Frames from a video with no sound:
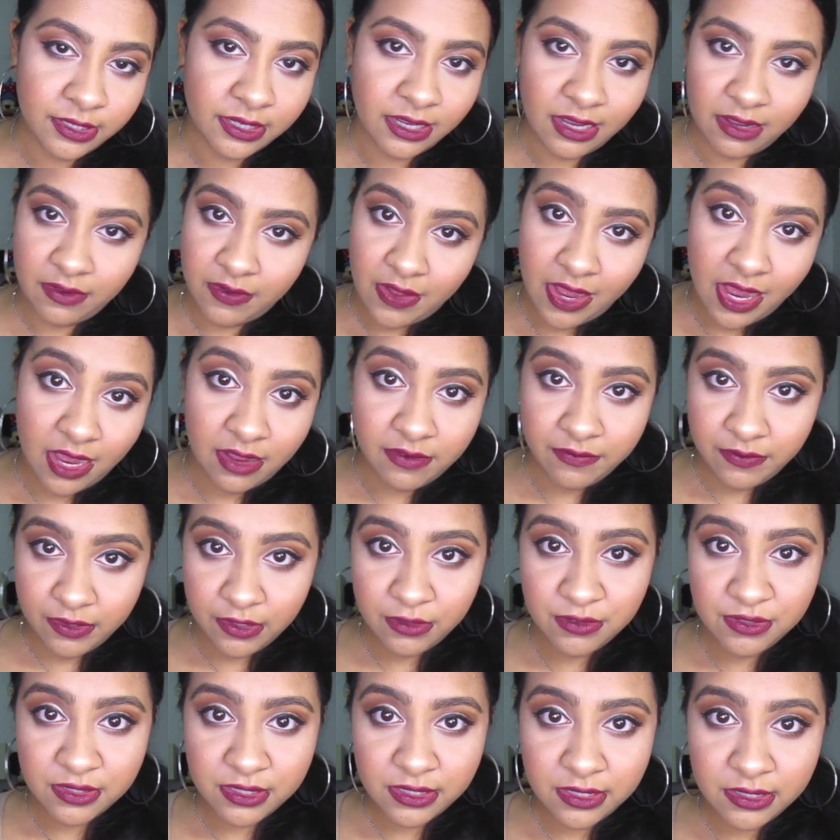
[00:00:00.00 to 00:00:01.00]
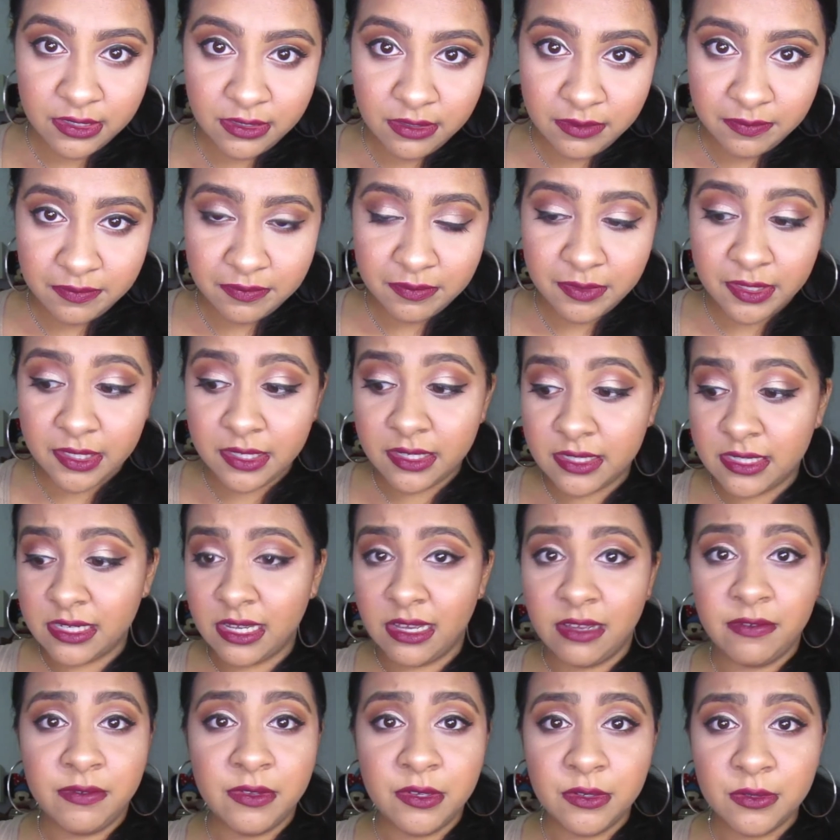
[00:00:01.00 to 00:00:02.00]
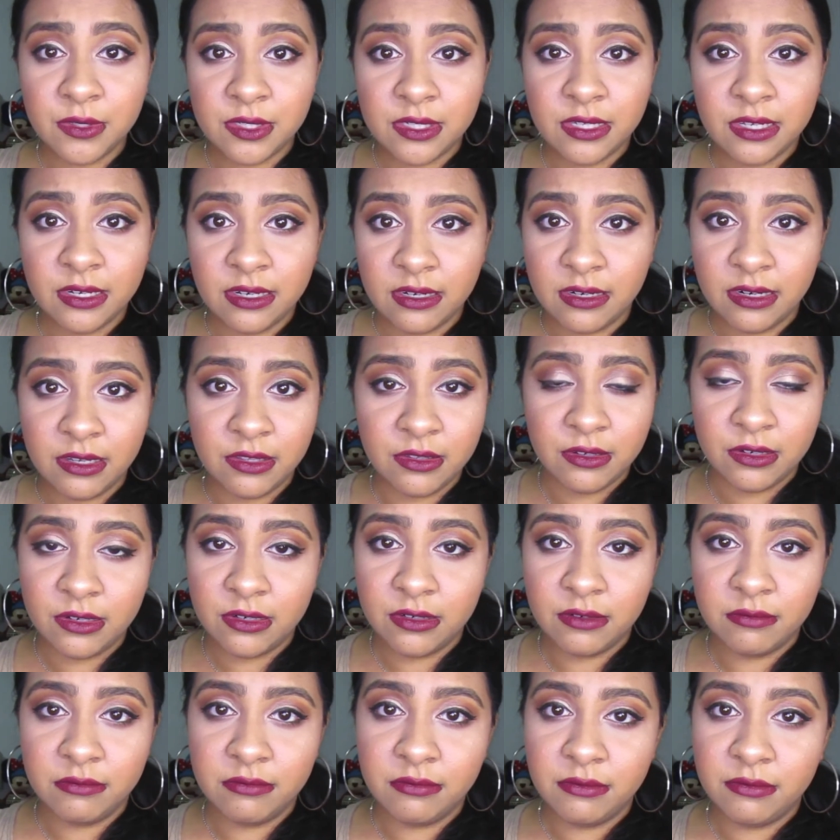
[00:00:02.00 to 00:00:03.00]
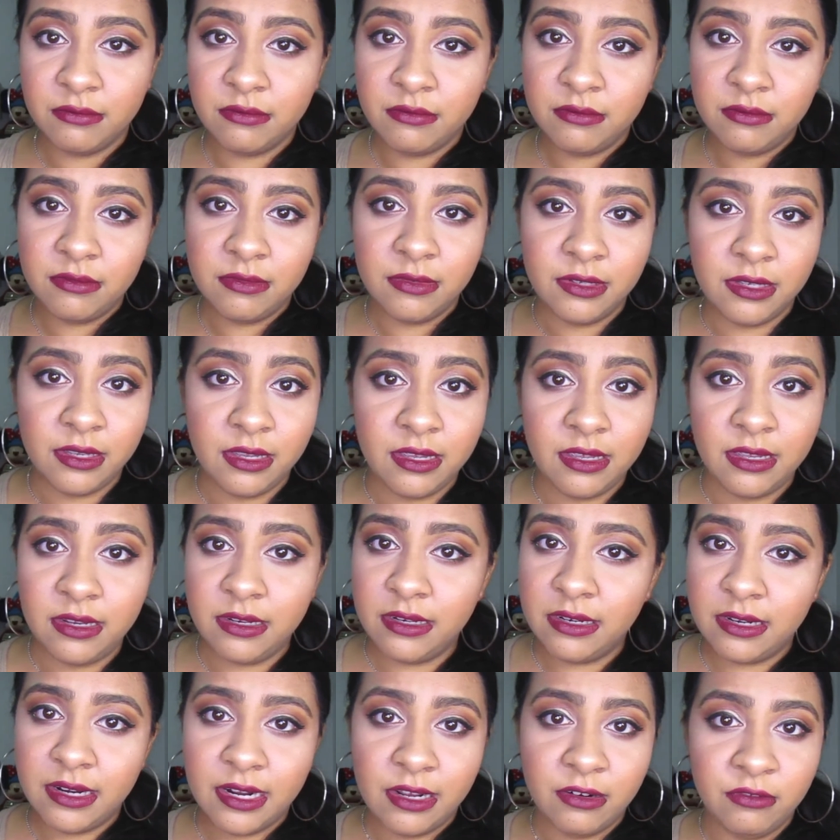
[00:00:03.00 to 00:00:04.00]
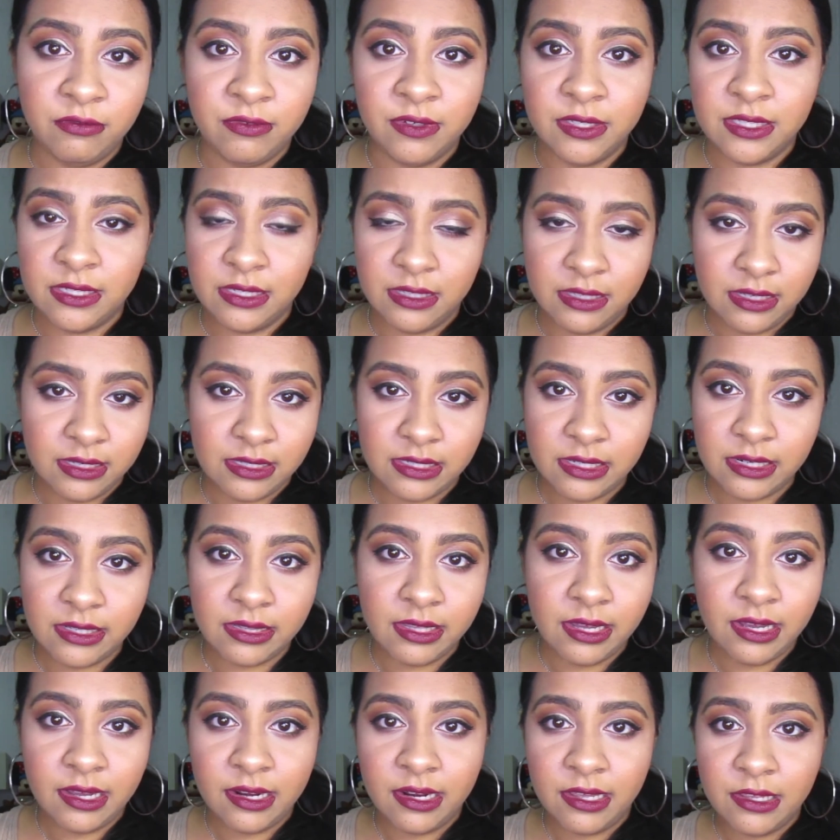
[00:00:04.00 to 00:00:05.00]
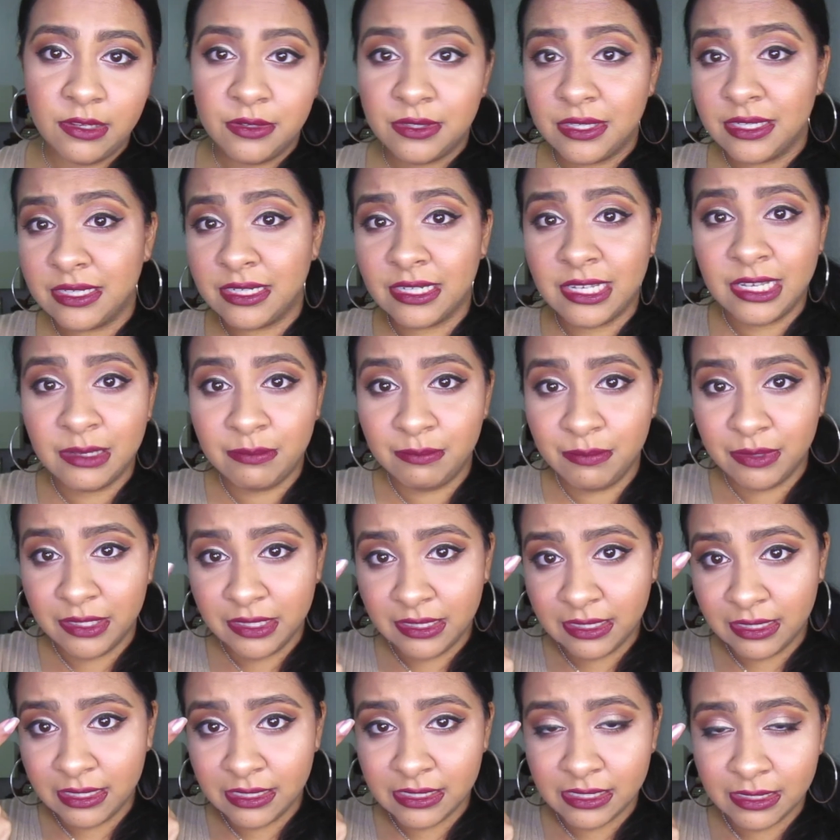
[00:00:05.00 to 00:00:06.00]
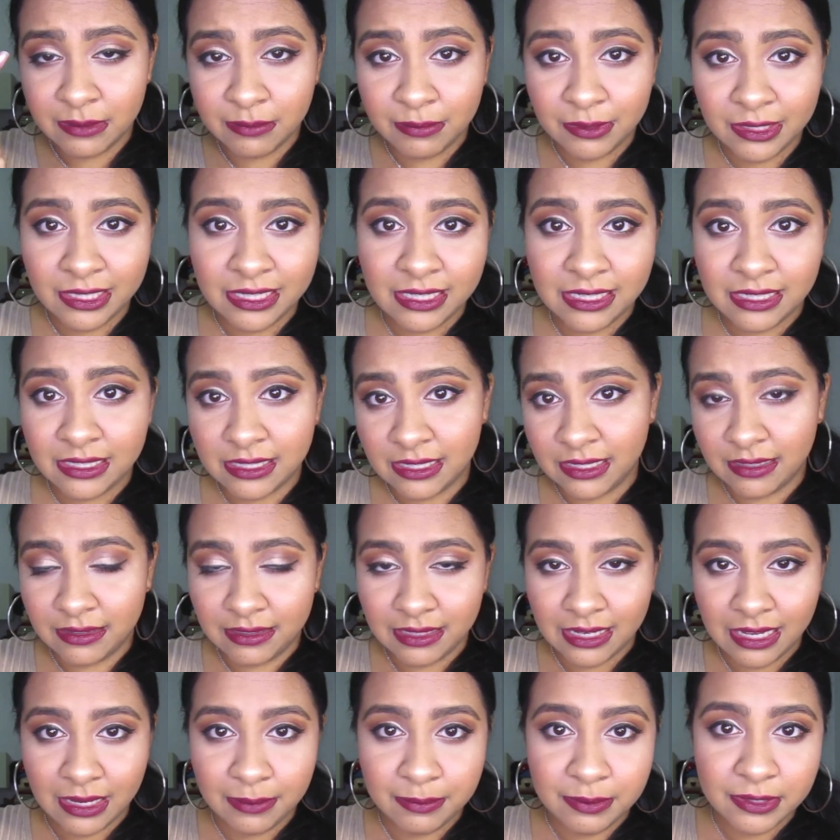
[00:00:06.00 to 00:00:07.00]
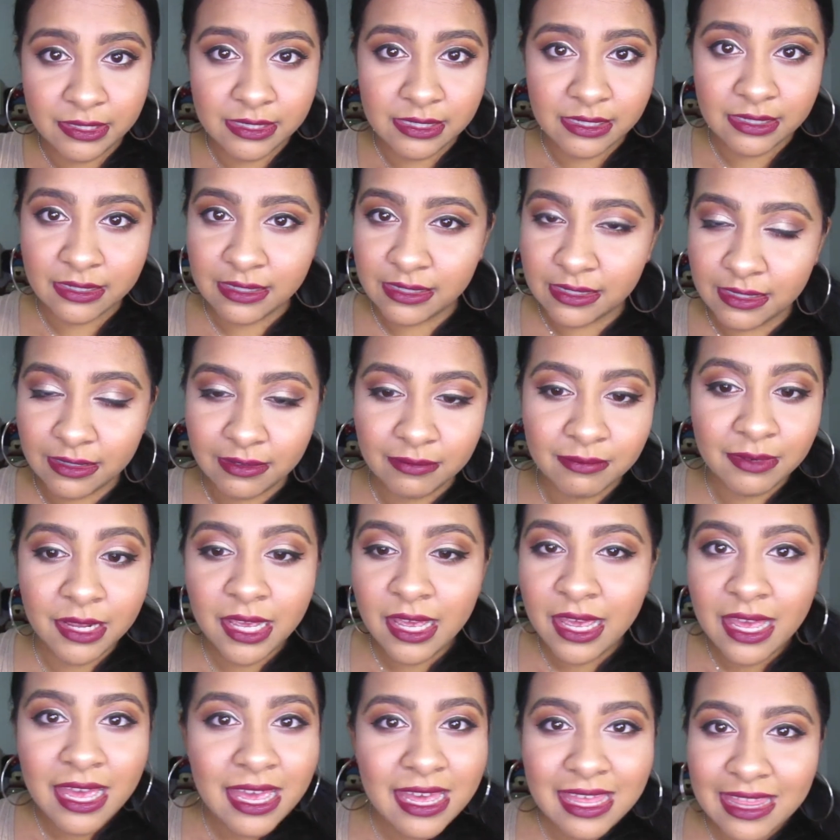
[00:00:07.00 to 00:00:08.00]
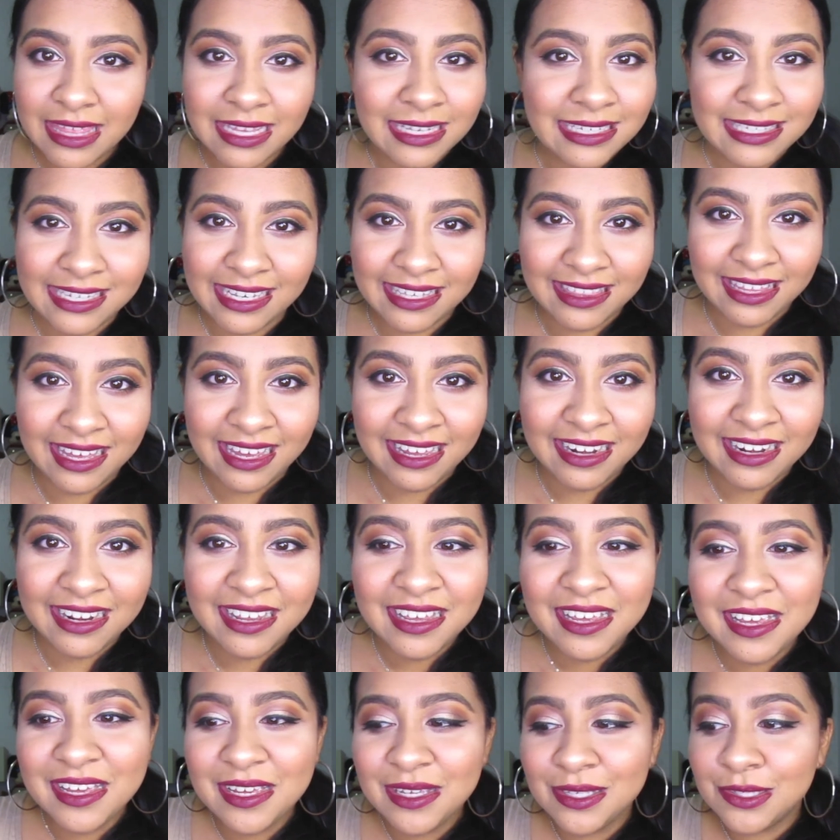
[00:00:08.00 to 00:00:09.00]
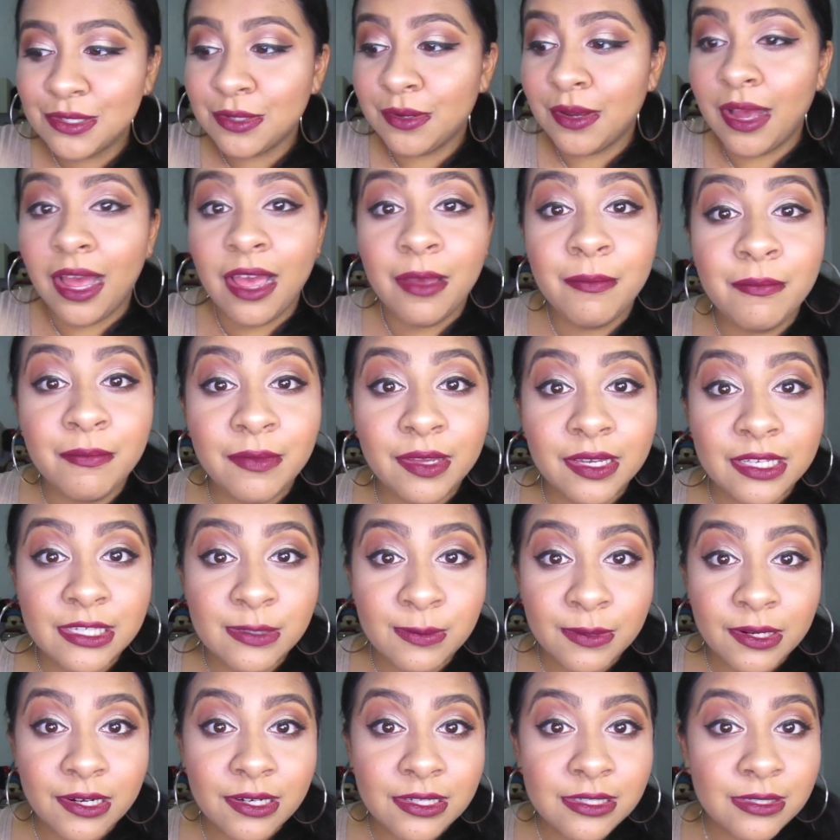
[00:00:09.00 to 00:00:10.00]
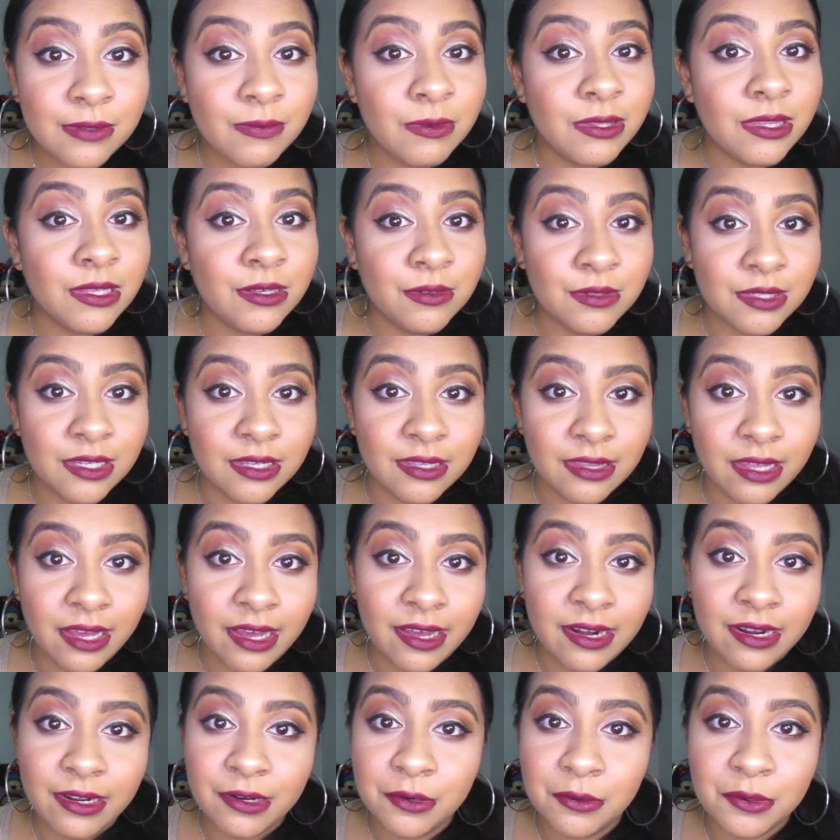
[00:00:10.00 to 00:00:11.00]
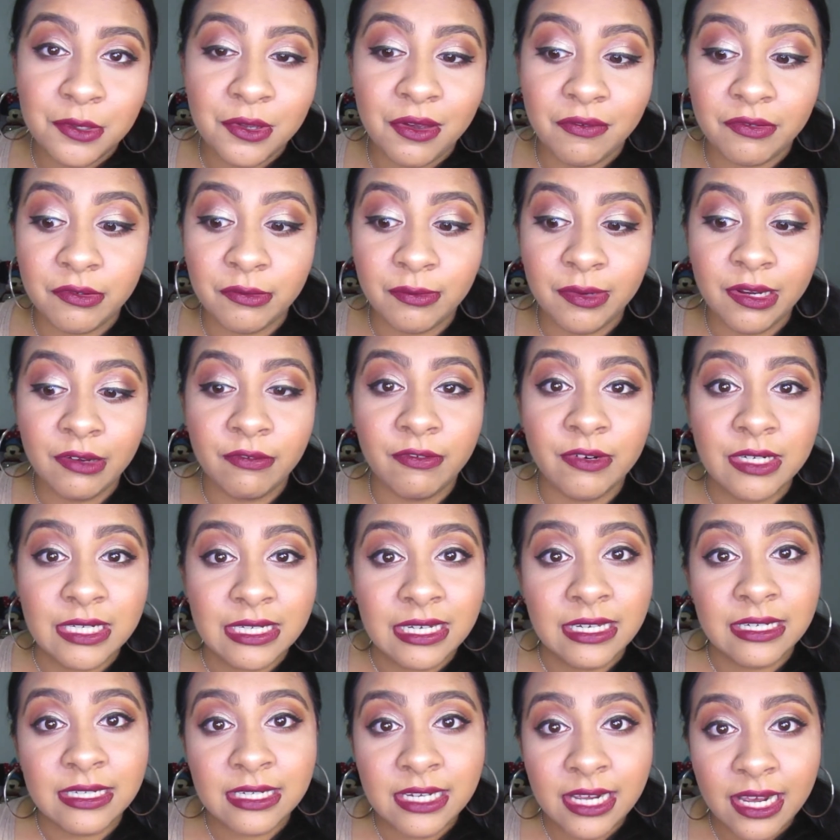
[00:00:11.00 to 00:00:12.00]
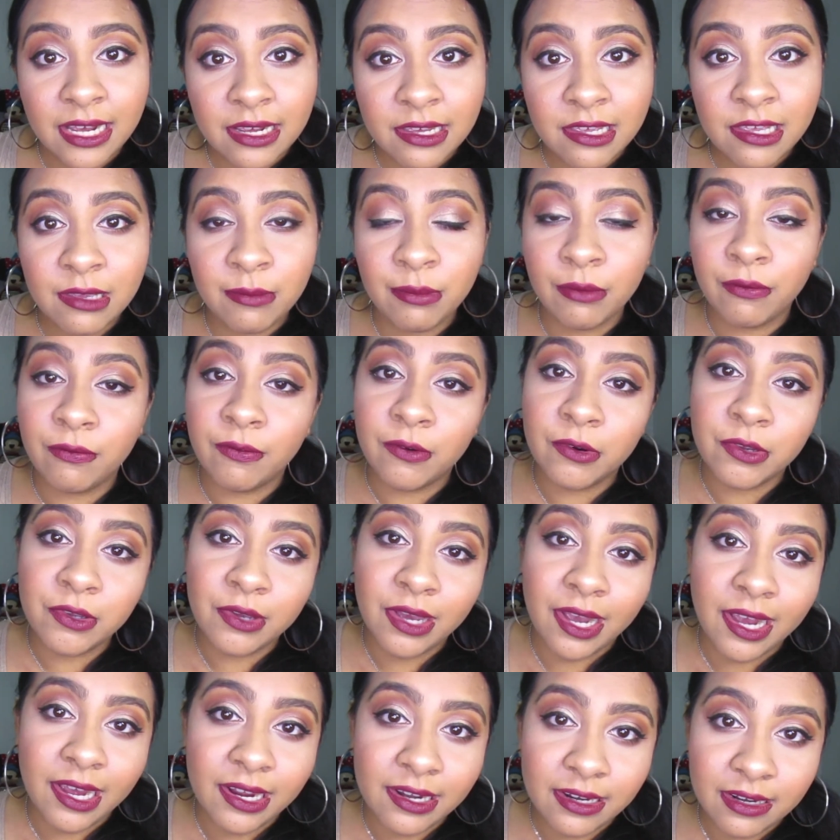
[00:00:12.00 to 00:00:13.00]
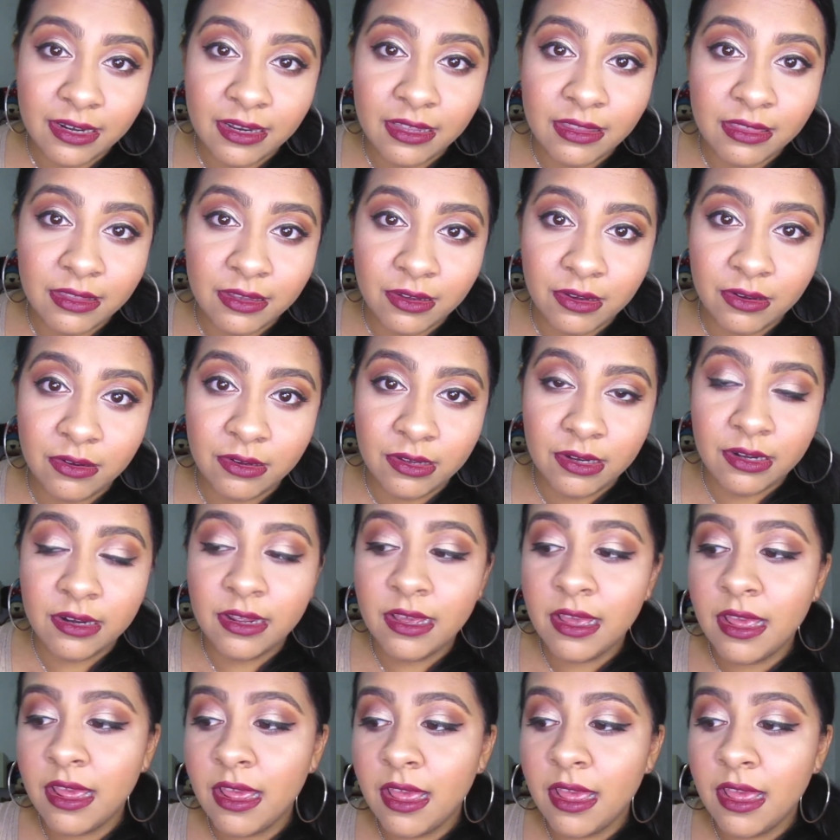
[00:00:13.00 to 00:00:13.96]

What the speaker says: like I have used it because I've used it in other like Indian outfits and things like that. I use it to keep bindis in place and headpieces and things like that. So I'm experienced with using that. I know you have to wait for it to get tacky before you add anything on.